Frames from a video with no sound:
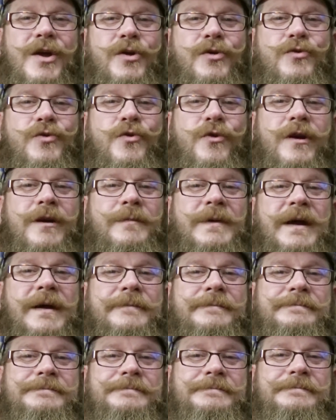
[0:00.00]

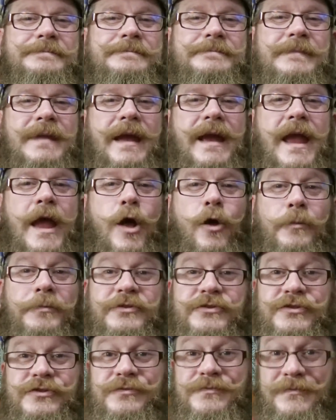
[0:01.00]
Norma
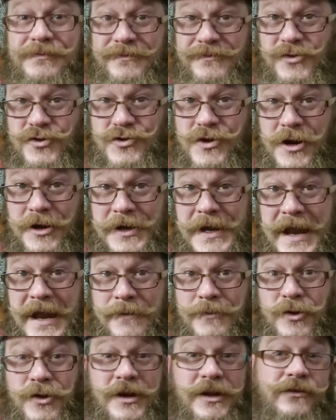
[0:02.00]
helps drunk
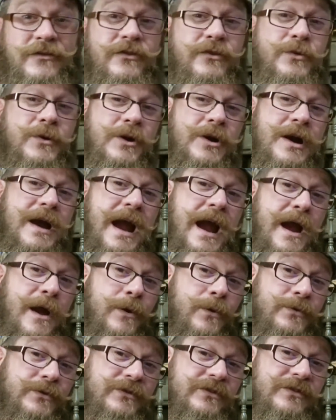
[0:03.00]
neighbor into her
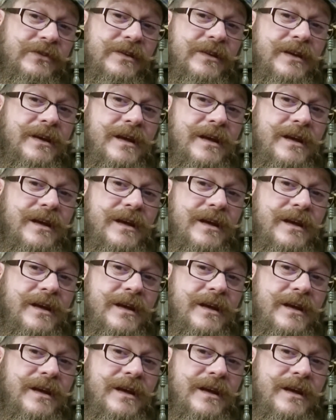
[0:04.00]
house.